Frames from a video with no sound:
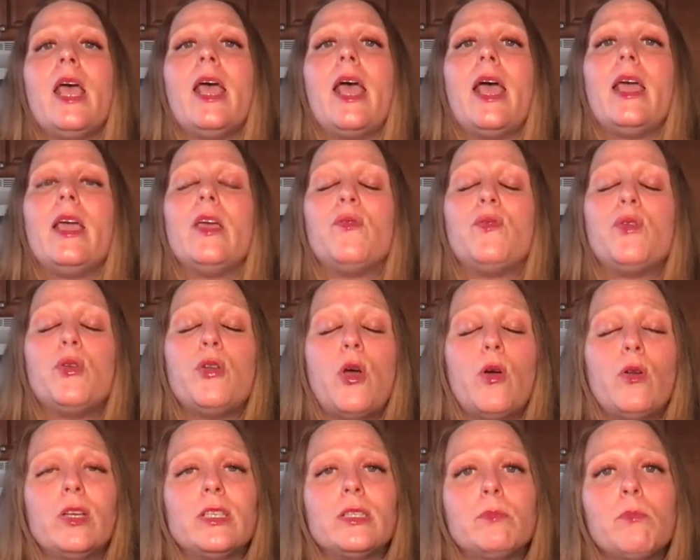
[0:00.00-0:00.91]
If you
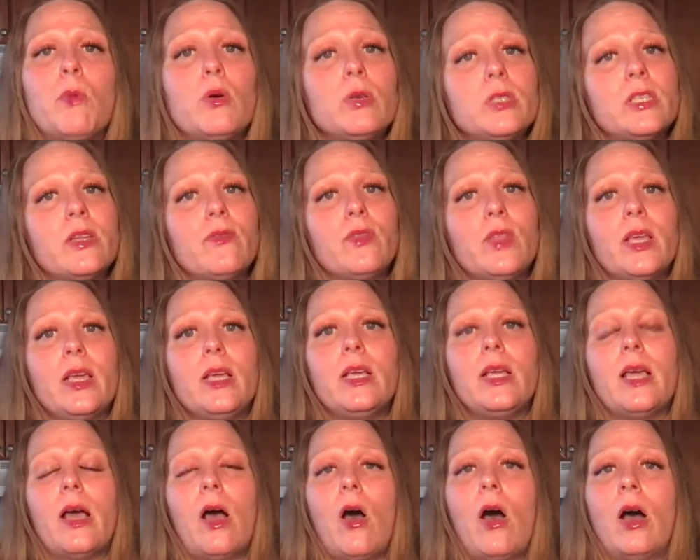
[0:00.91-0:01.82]
notice, most of
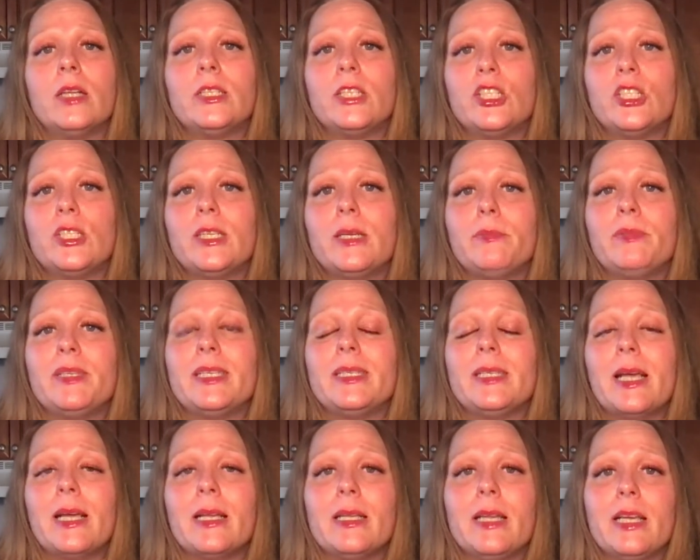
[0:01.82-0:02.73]
the audition tips and
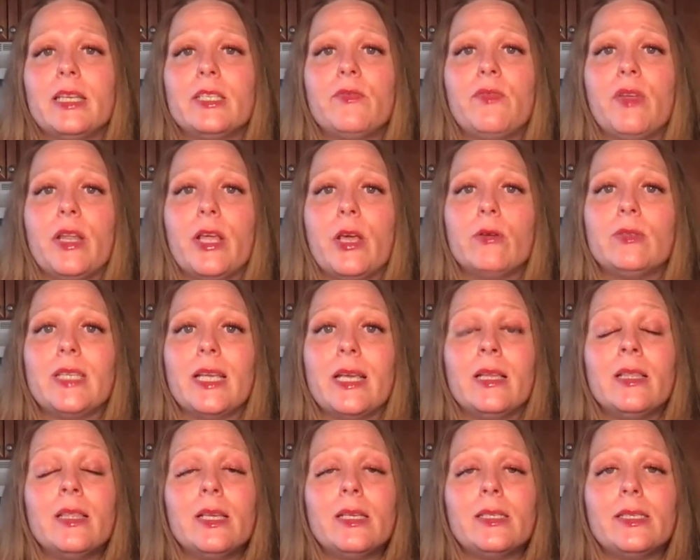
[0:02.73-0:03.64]
techniques videos
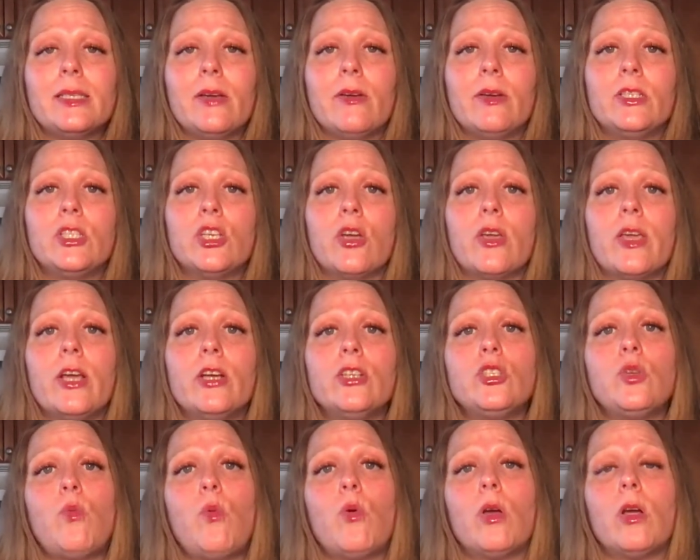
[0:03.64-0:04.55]
in this series are geared
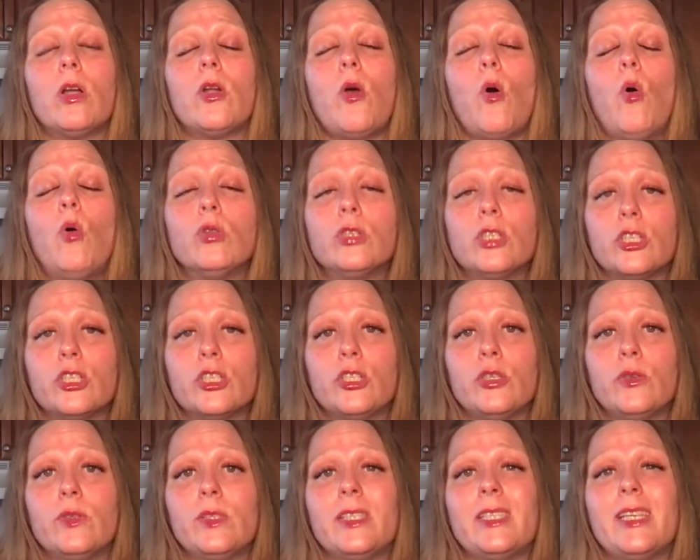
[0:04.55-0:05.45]
toward older
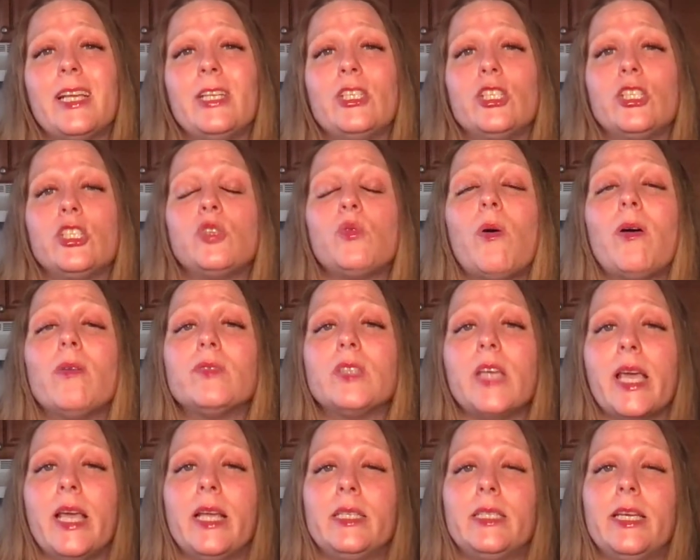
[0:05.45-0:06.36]
students, ages 12
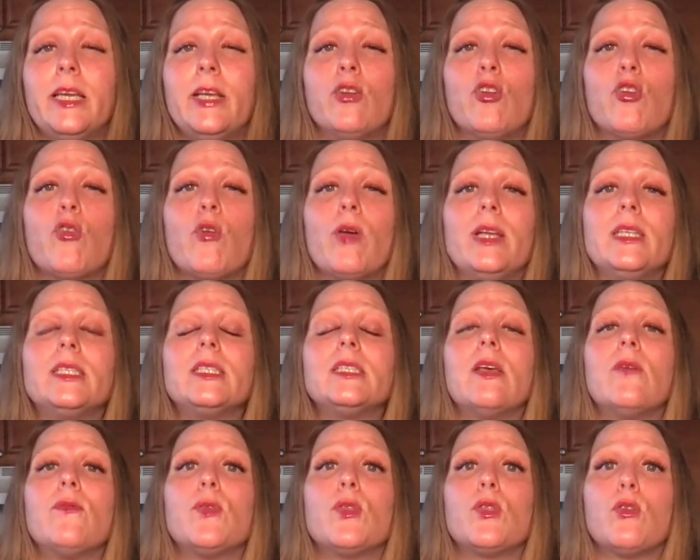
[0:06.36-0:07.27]
to 18 or grades
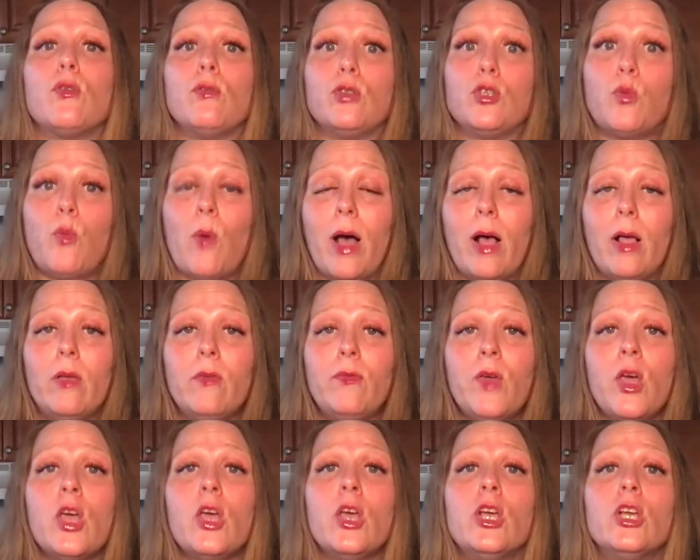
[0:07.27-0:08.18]
7 through 12.
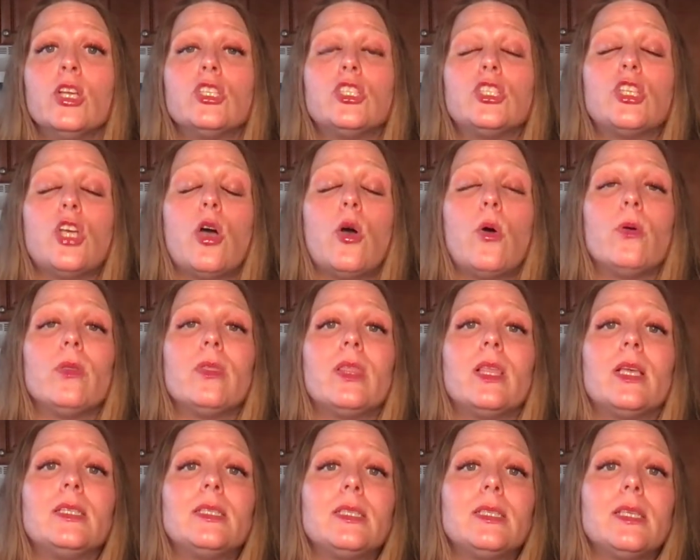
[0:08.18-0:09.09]
So
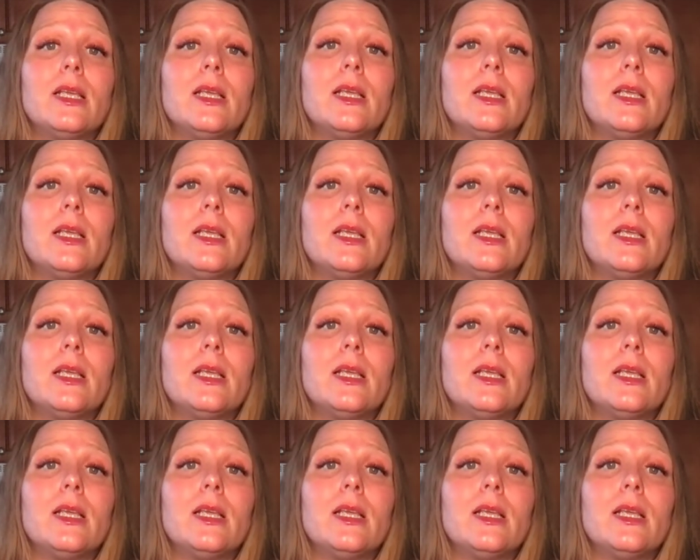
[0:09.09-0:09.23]
these